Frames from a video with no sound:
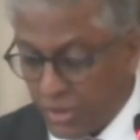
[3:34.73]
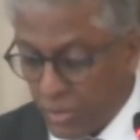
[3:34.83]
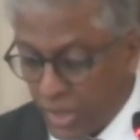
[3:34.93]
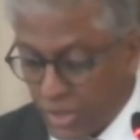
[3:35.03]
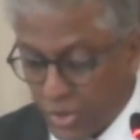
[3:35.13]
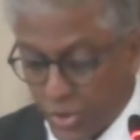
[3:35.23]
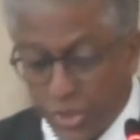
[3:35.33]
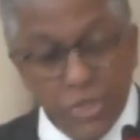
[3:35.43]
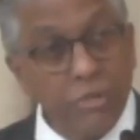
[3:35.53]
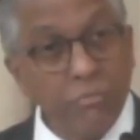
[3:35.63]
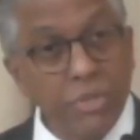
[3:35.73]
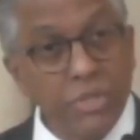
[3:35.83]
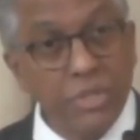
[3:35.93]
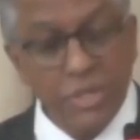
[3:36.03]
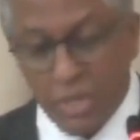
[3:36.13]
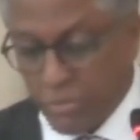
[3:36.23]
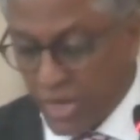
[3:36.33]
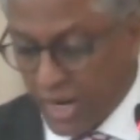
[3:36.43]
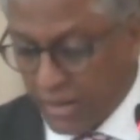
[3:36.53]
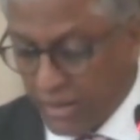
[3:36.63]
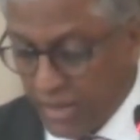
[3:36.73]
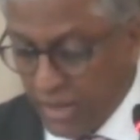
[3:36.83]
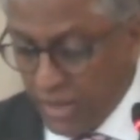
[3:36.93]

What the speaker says: the Registration of Business Names Act,